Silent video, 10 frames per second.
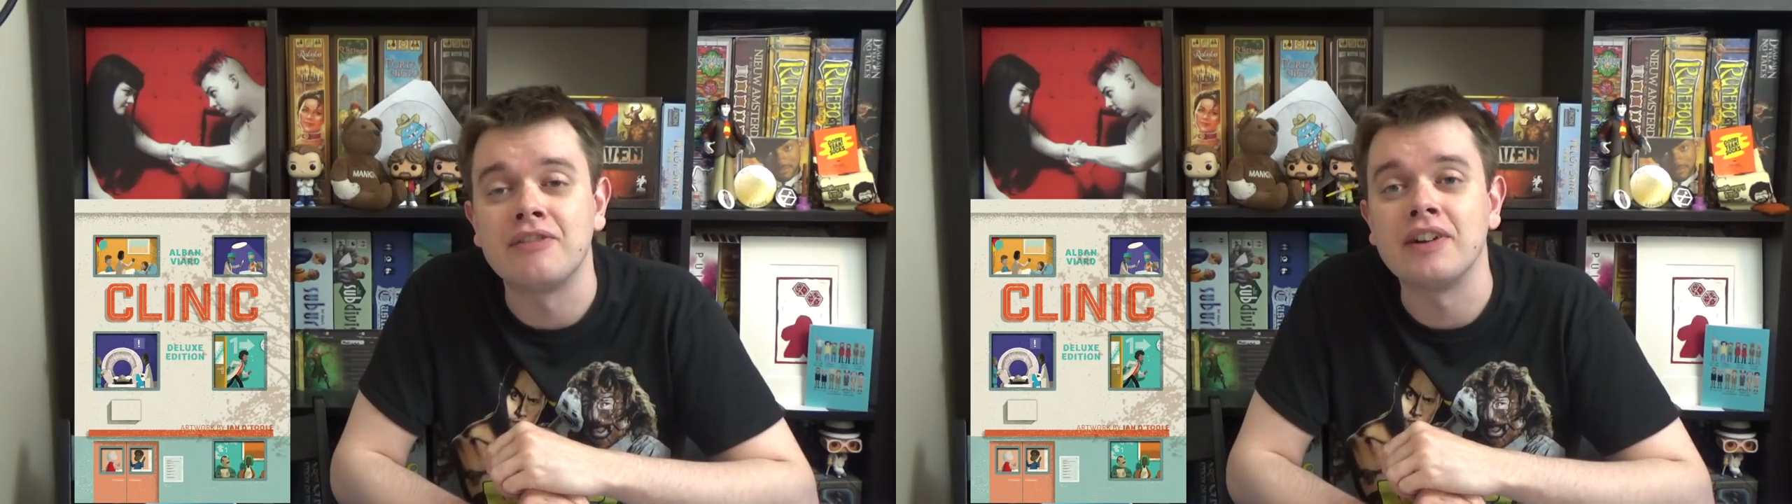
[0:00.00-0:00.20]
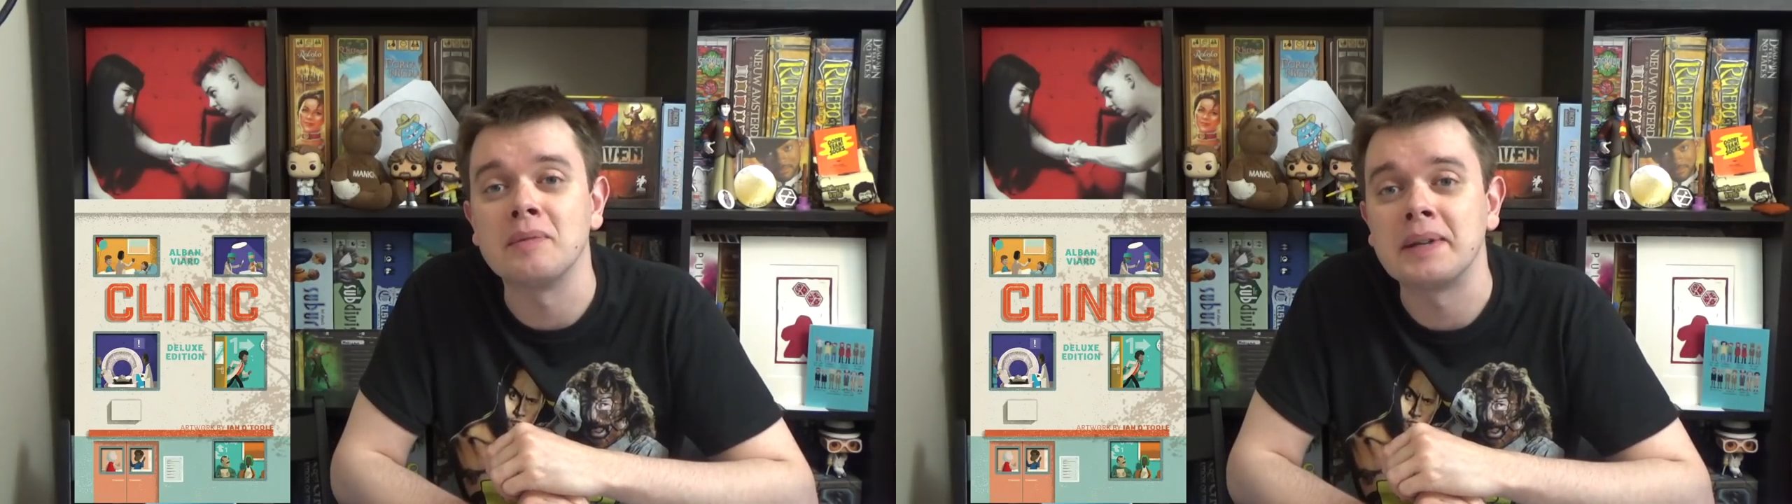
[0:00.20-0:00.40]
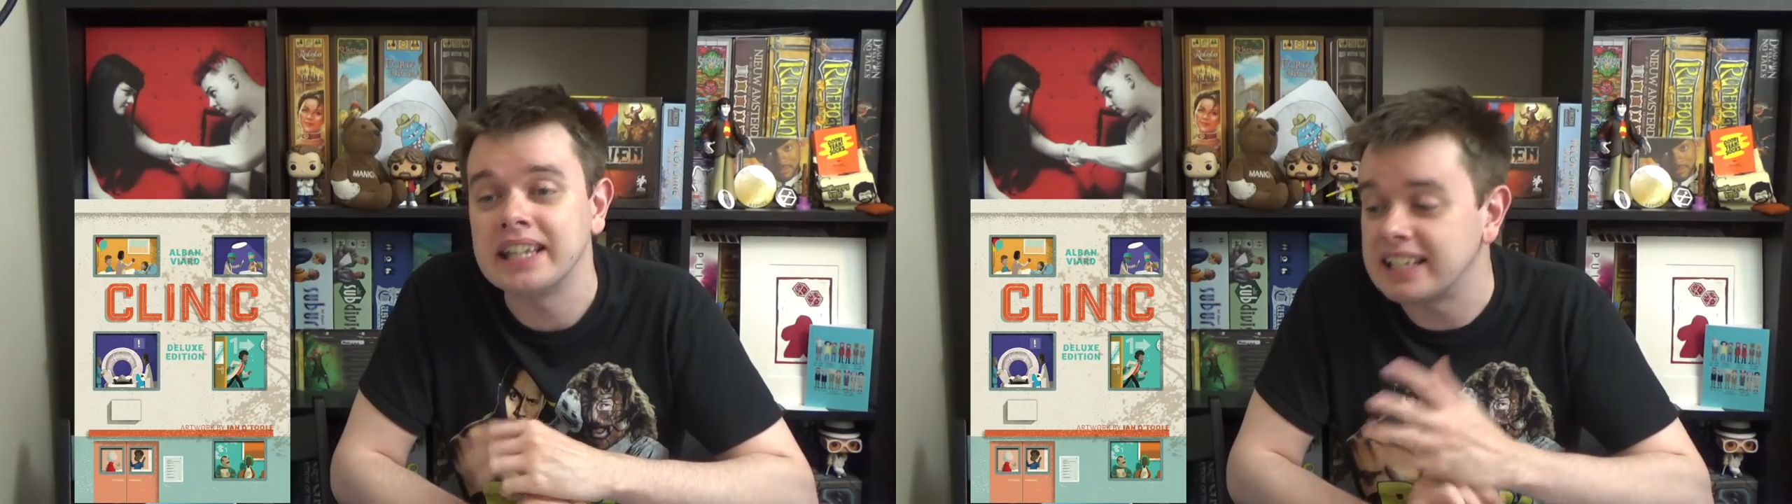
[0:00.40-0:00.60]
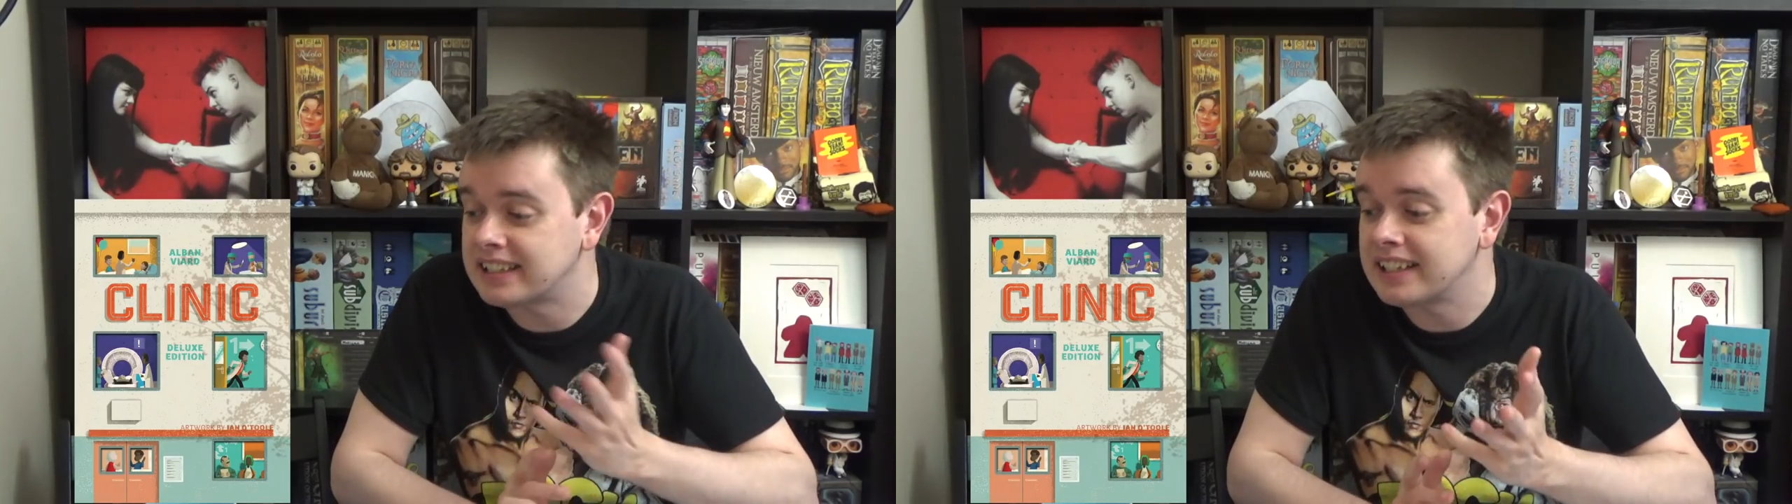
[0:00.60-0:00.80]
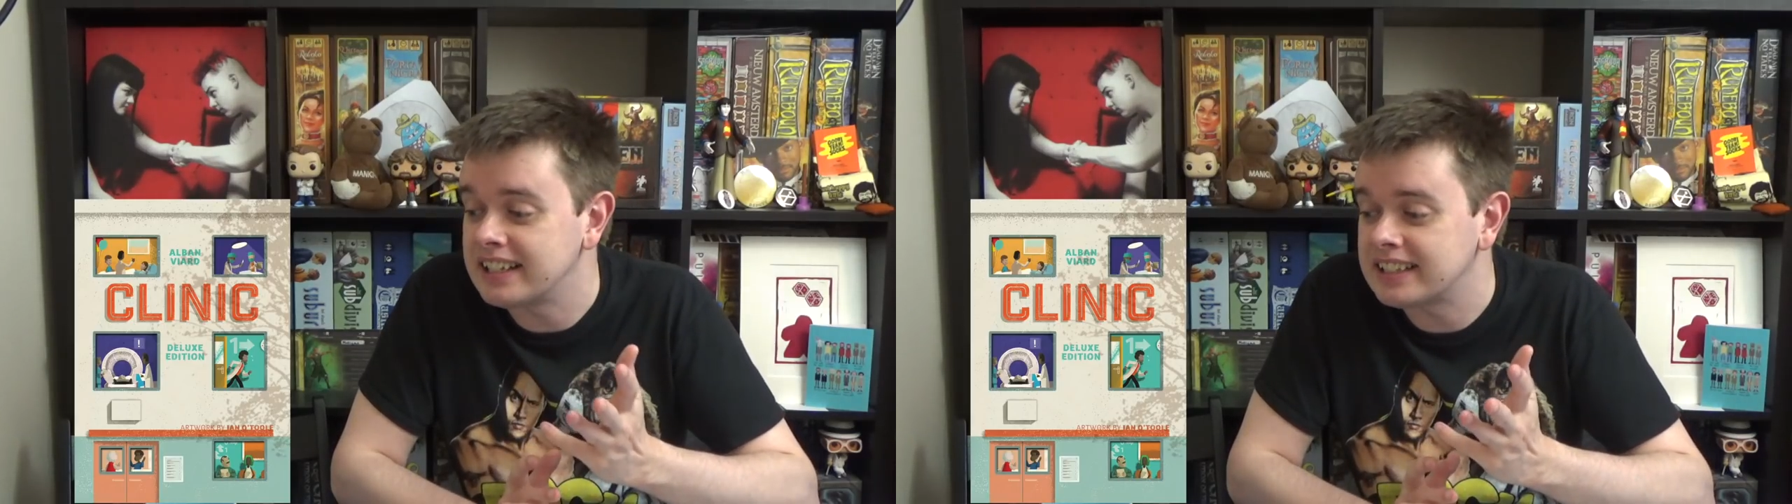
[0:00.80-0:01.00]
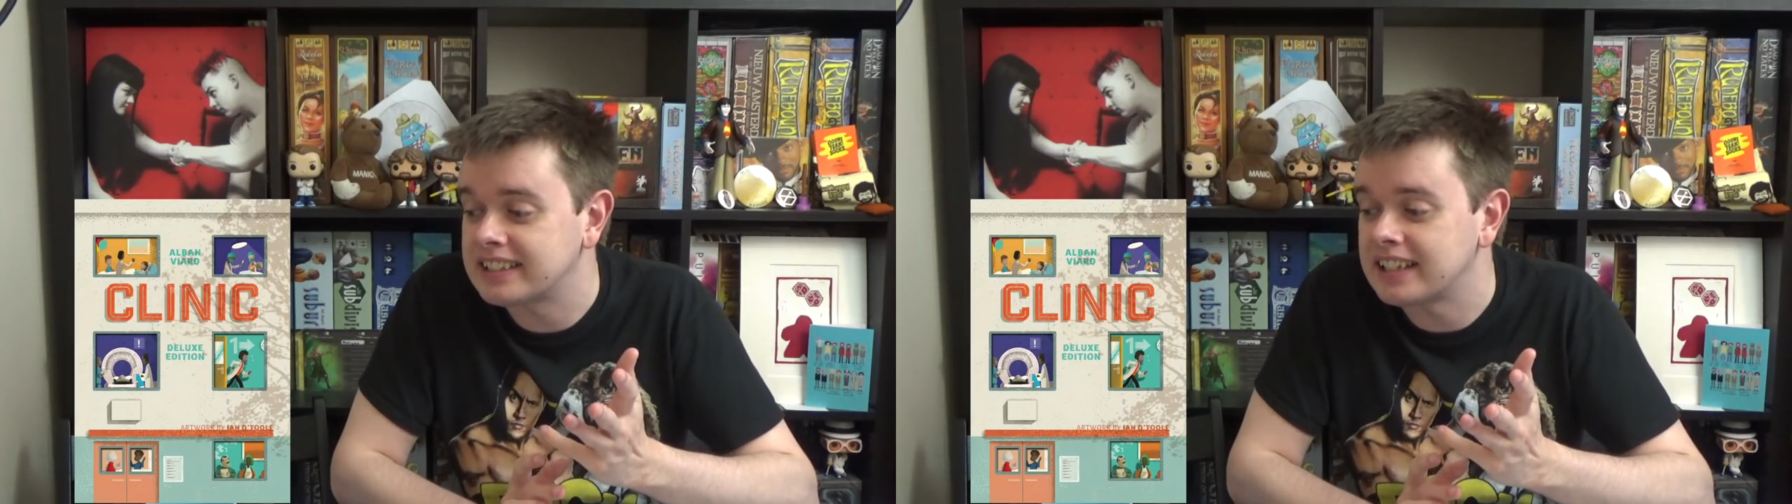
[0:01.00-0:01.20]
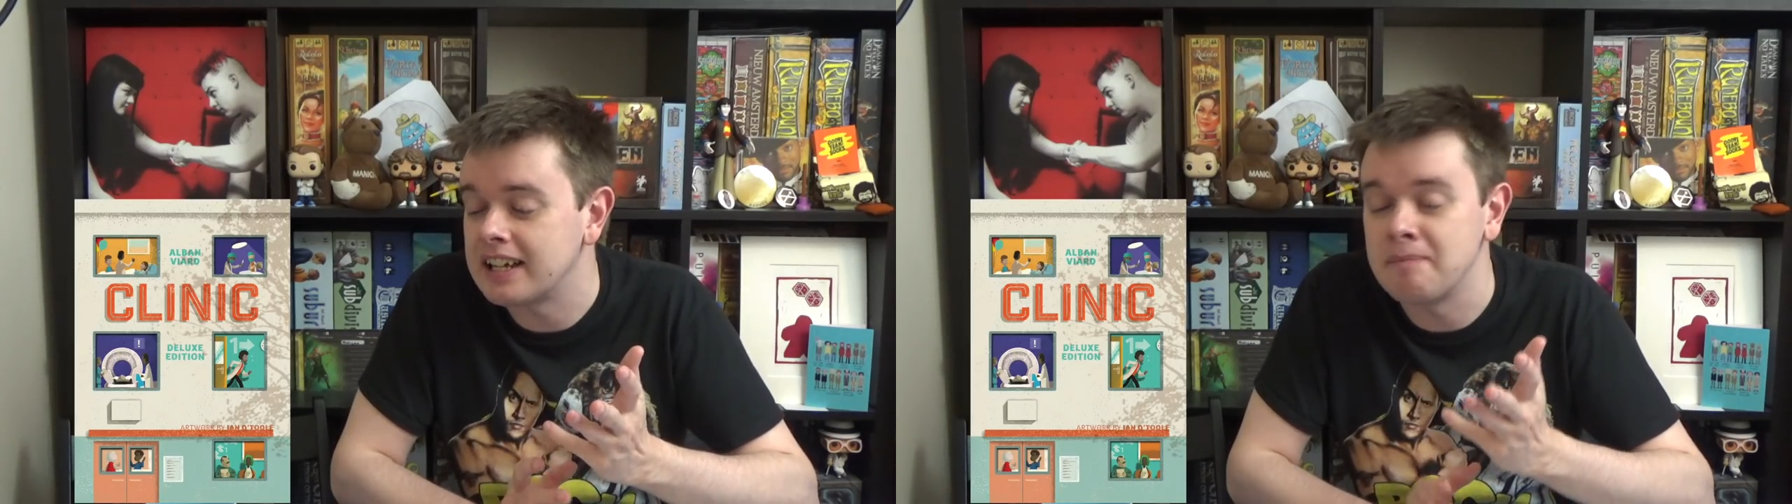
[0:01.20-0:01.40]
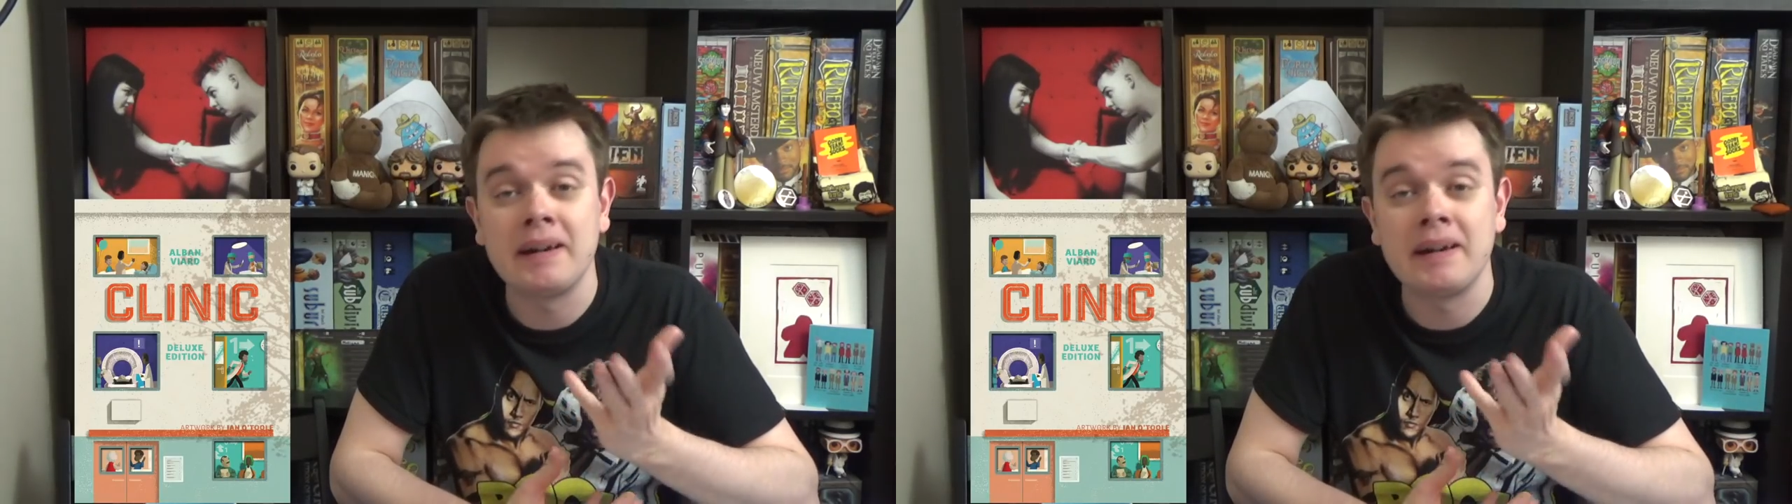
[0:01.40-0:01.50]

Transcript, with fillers: filming this that uh,